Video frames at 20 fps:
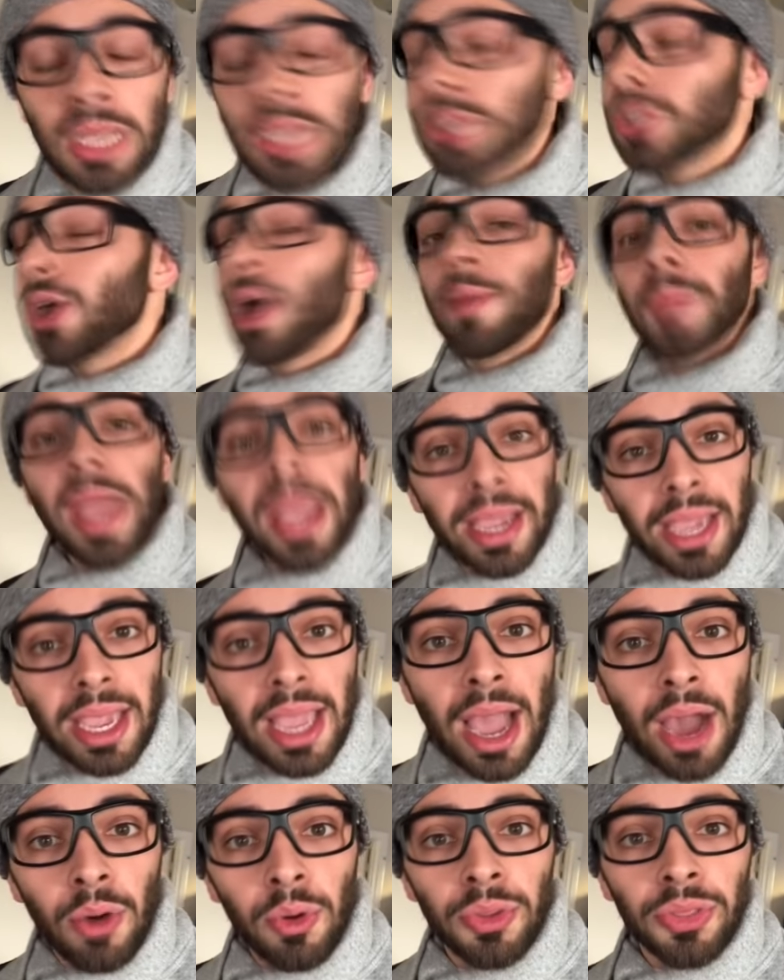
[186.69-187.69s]
So I'm hanging
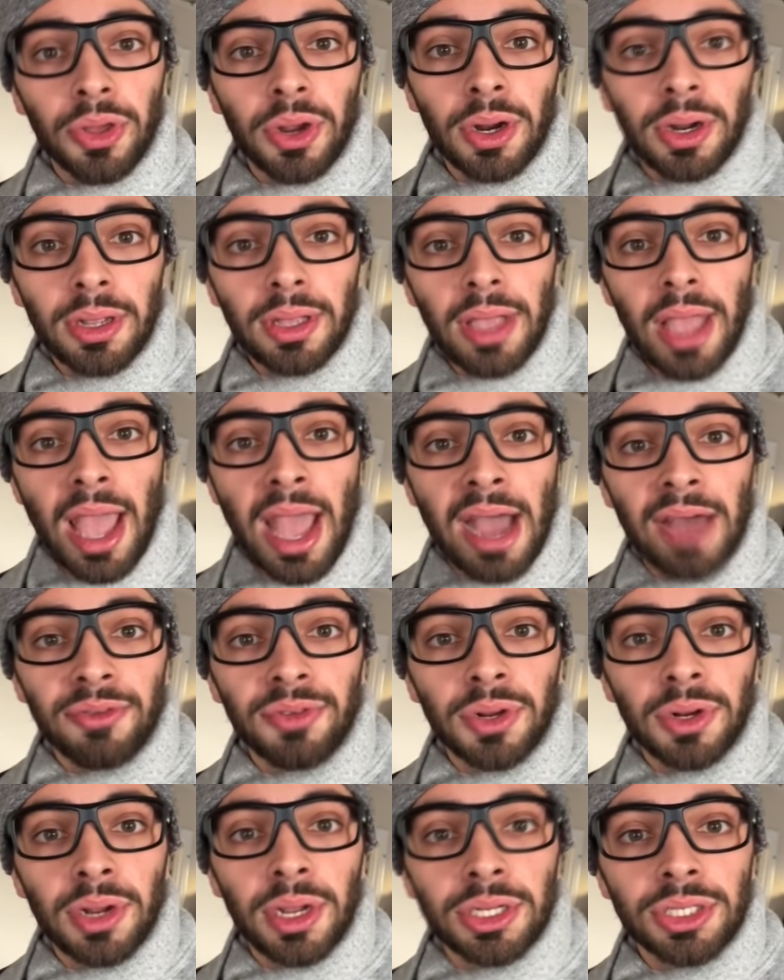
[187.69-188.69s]
out with her
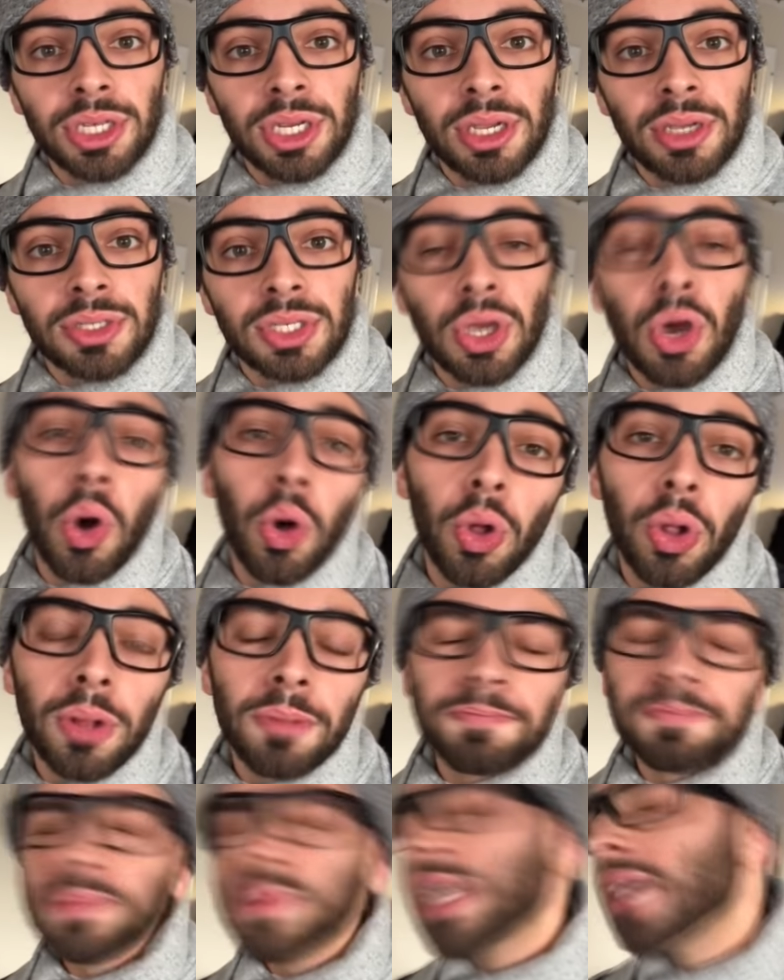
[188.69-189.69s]
after, and she goes,
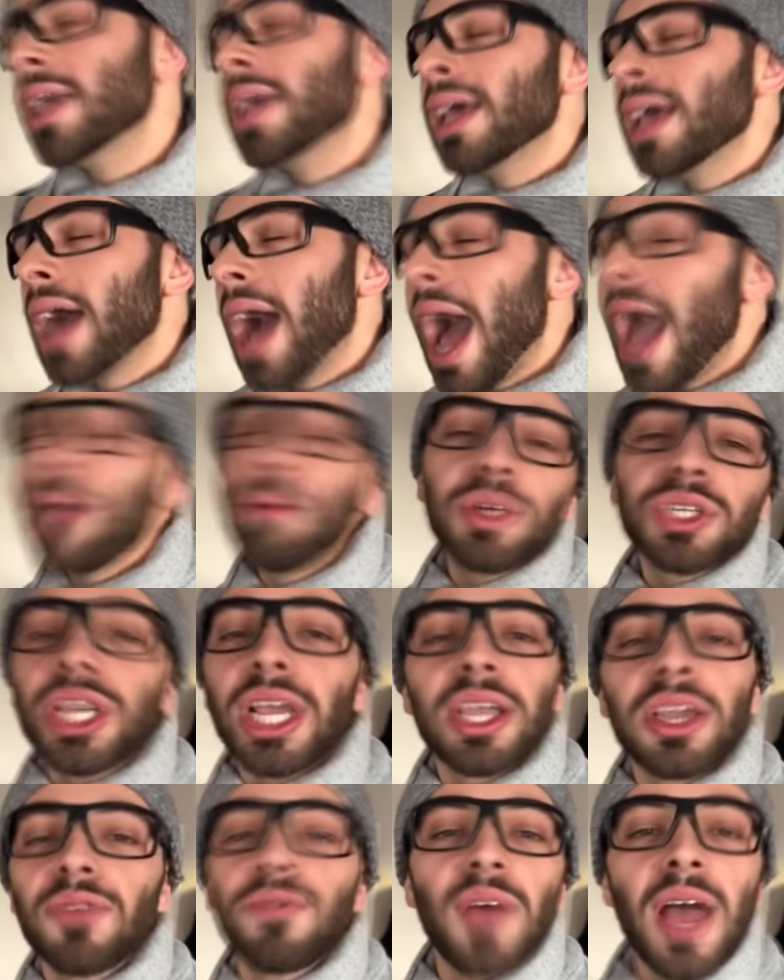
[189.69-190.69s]
Cole, I wish I
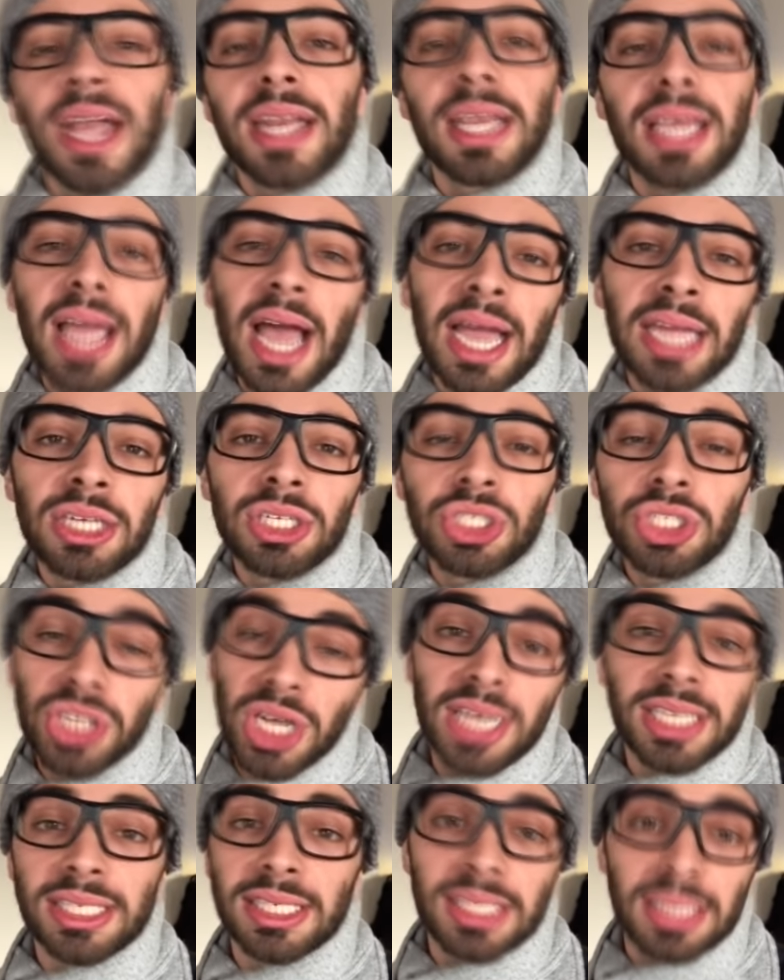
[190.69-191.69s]
could find a guy
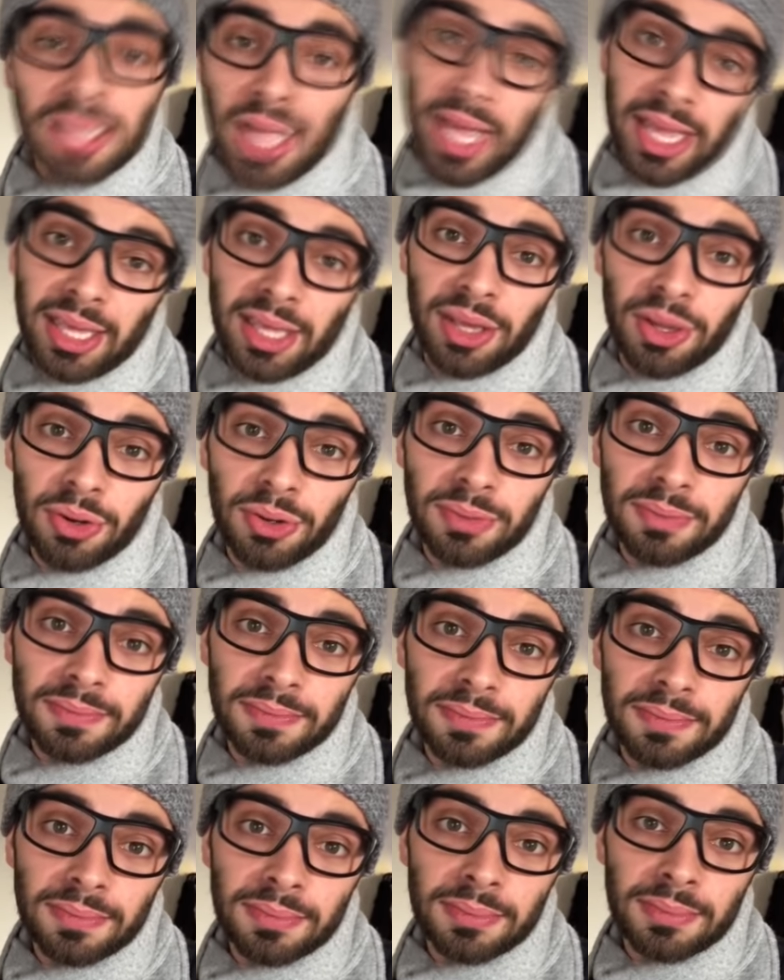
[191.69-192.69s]
just like you.
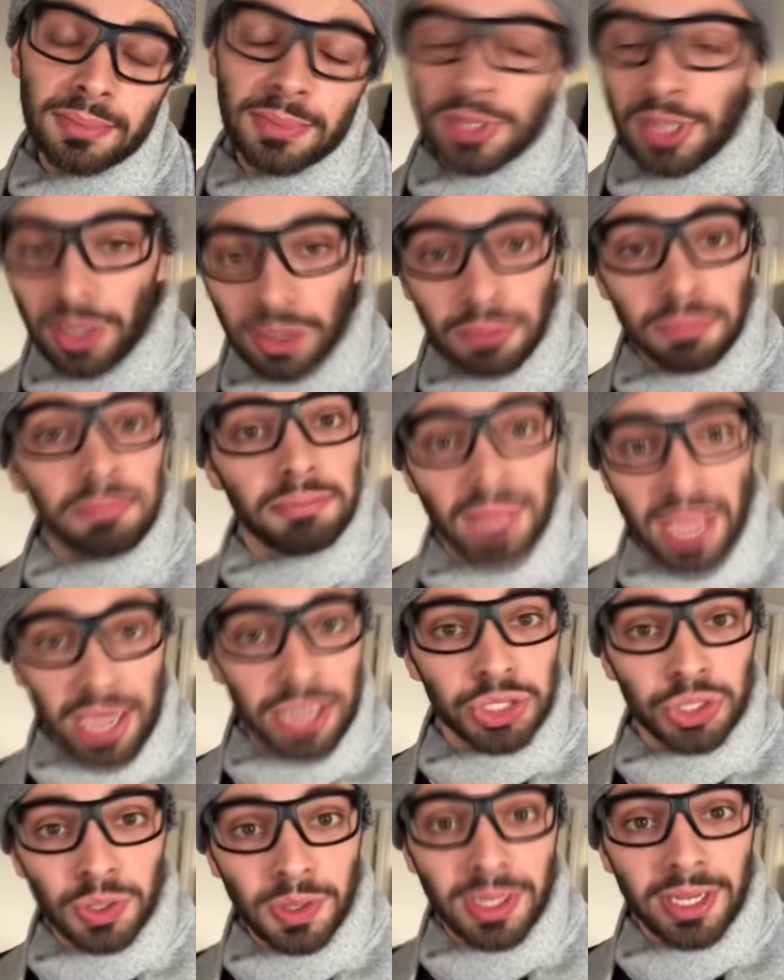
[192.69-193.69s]
So
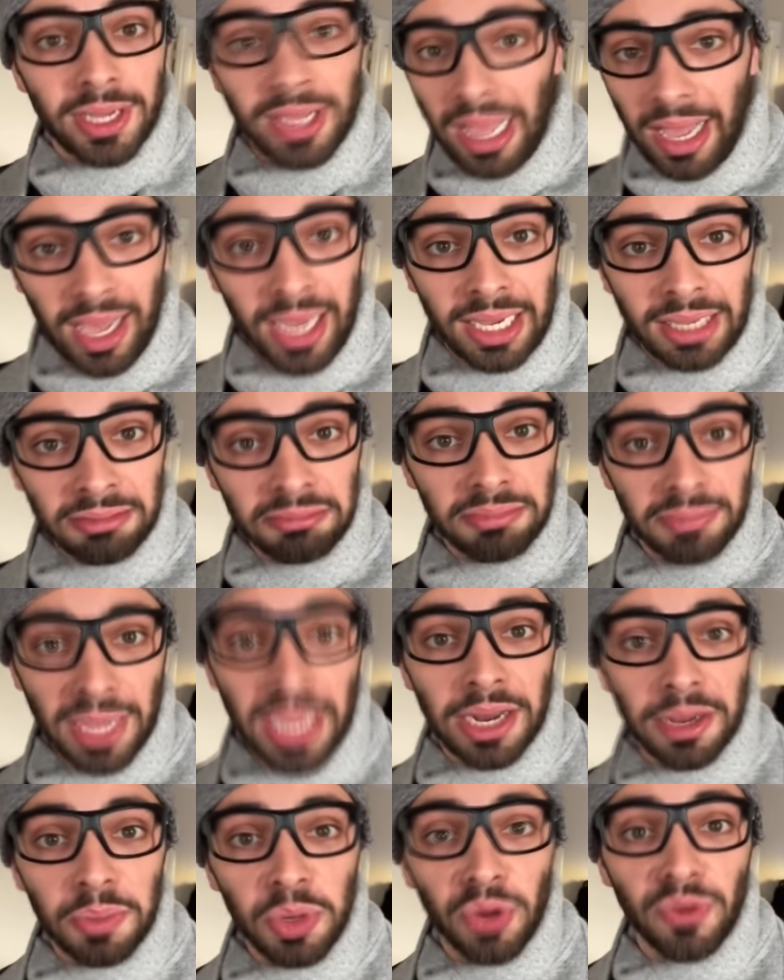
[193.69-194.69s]
naturally, I
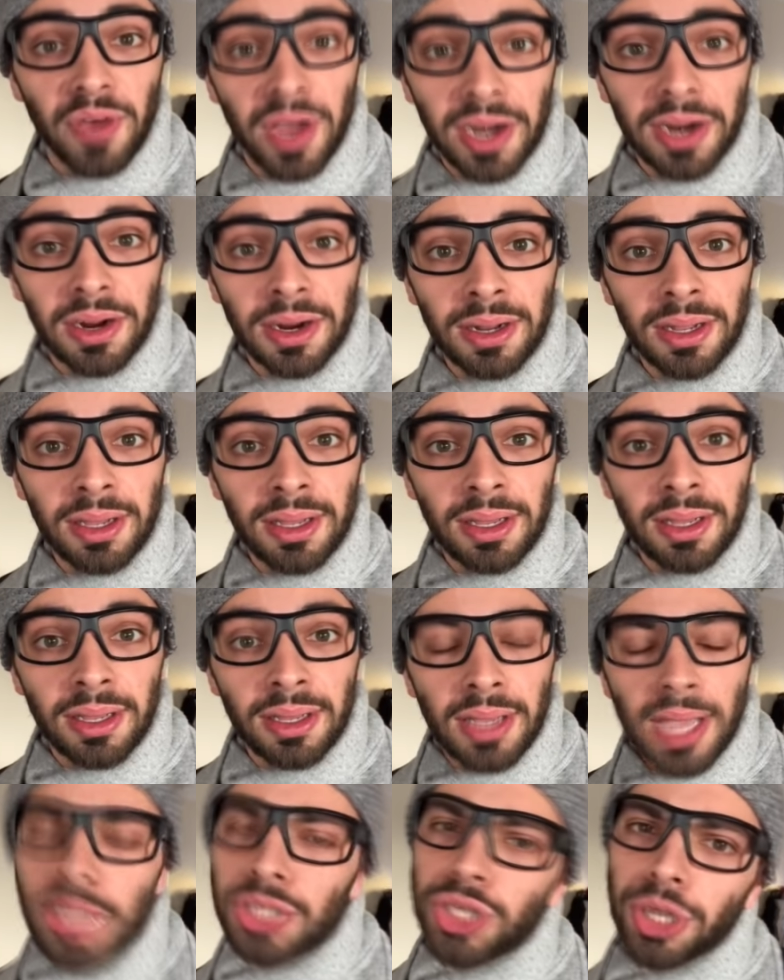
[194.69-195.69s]
made a move on her,
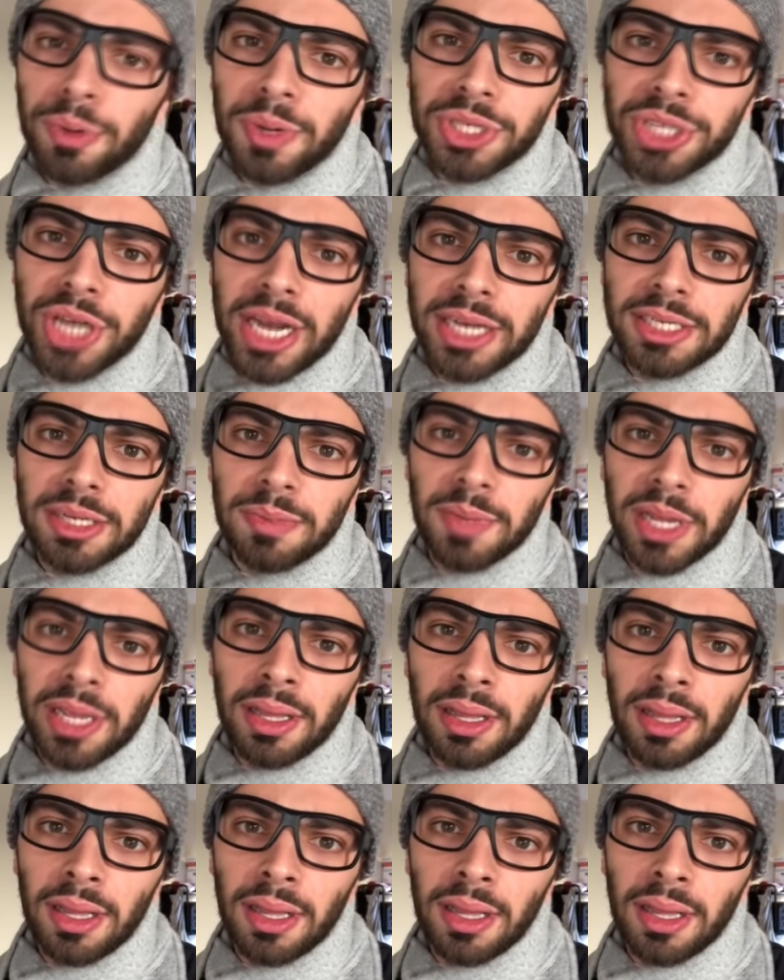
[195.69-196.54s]
and she rejected me.